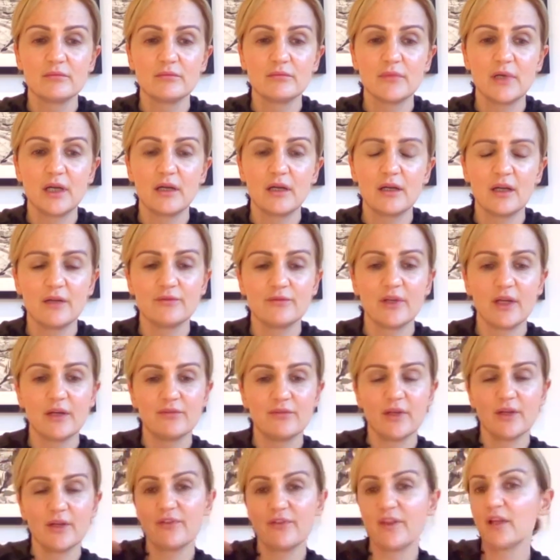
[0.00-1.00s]
of,
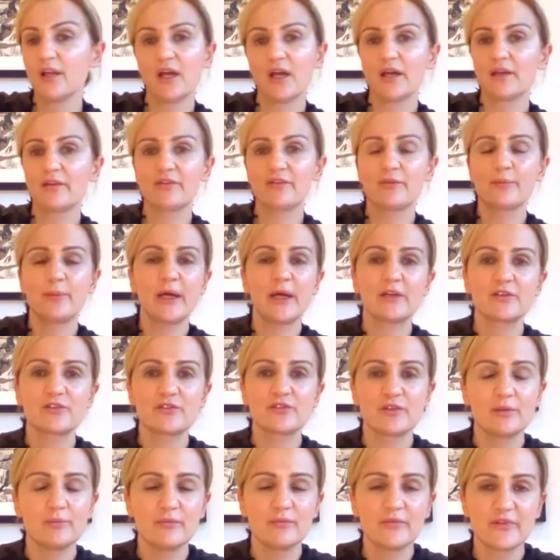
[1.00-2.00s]
of, the light
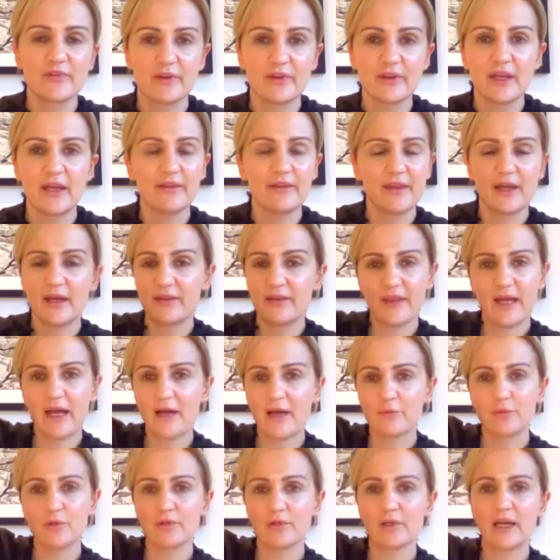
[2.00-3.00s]
spectrums that, that
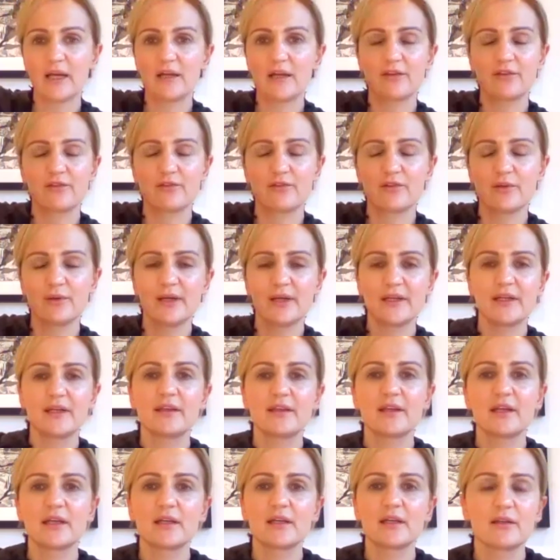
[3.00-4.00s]
that will get through
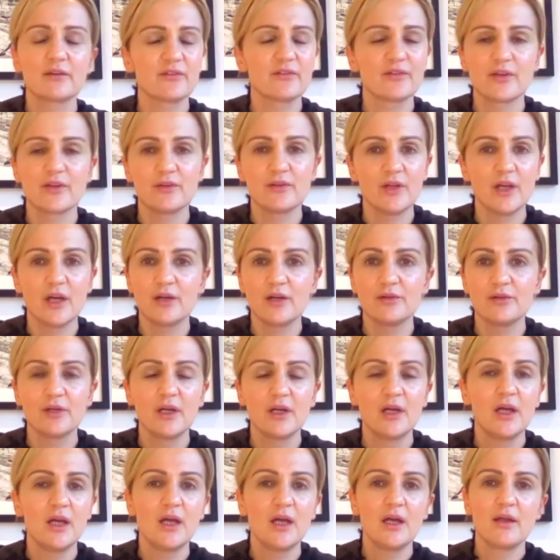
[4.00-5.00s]
anything. So no,
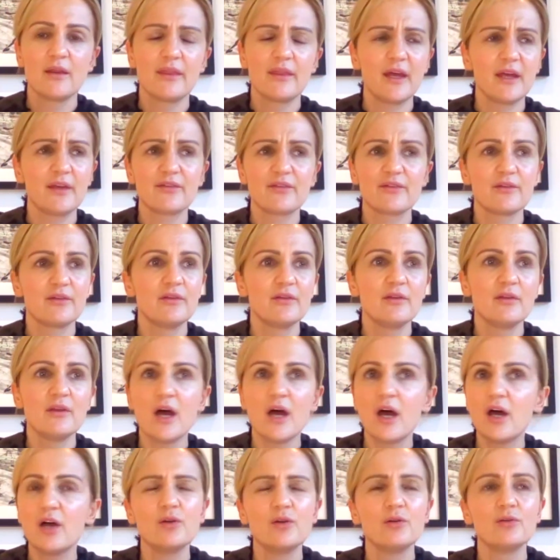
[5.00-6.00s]
there's
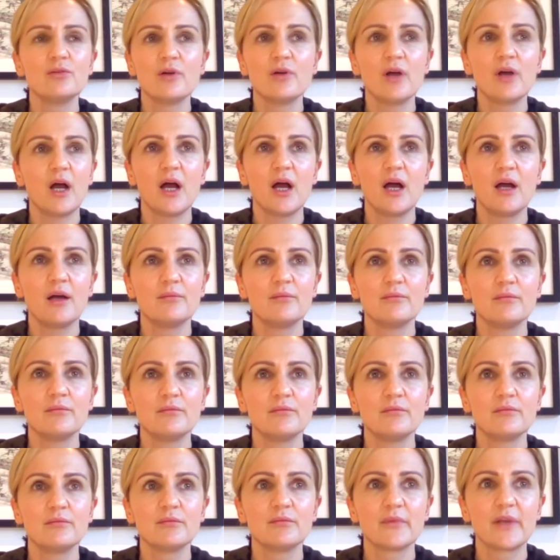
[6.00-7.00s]
no
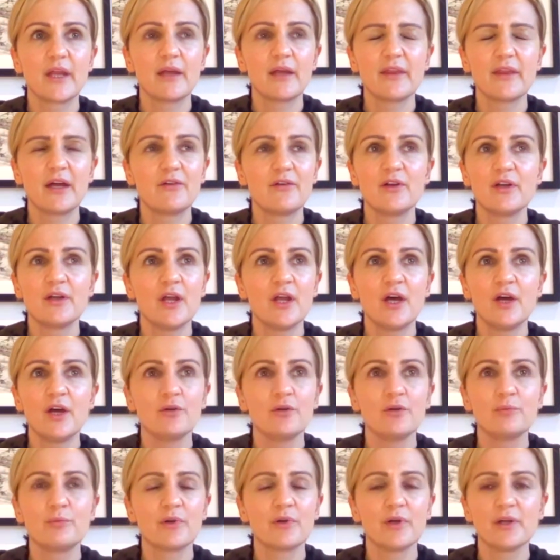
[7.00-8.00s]
um, that there are
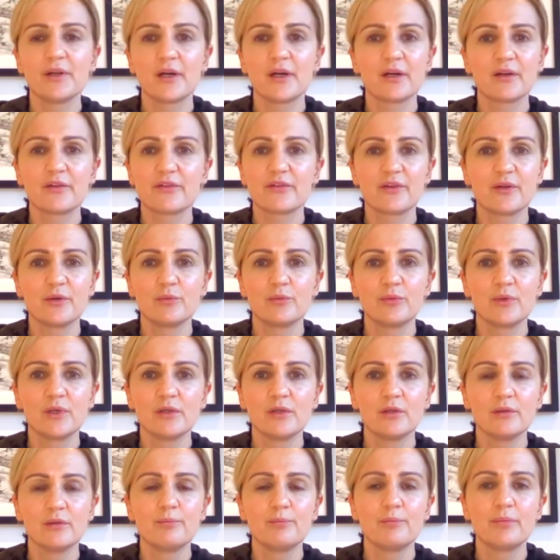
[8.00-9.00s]
no products that
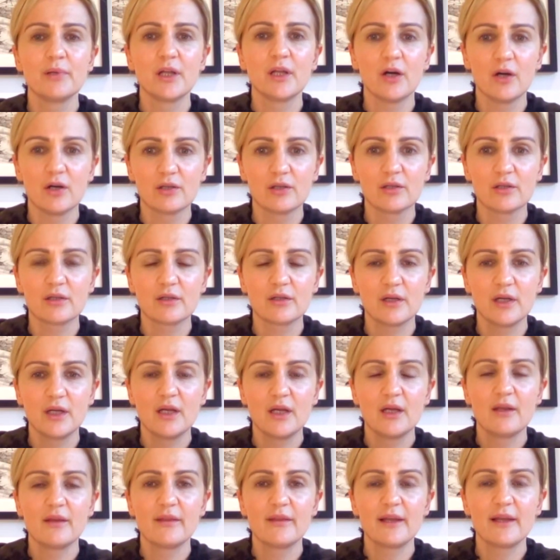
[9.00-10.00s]
will block
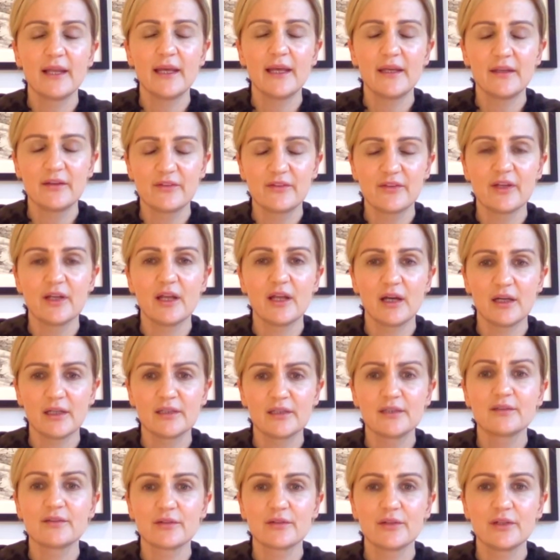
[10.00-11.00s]
the laser
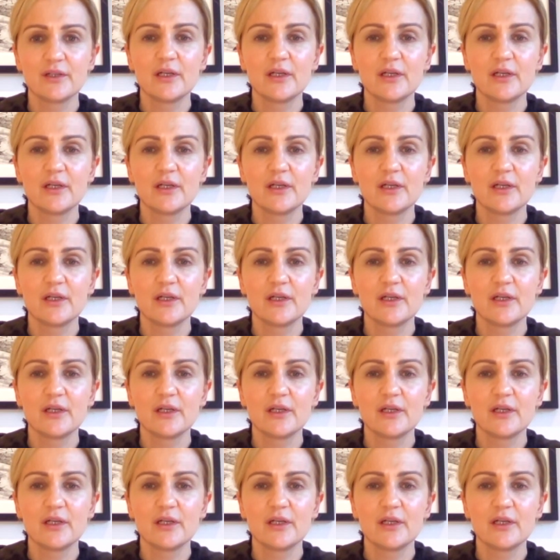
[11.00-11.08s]
light.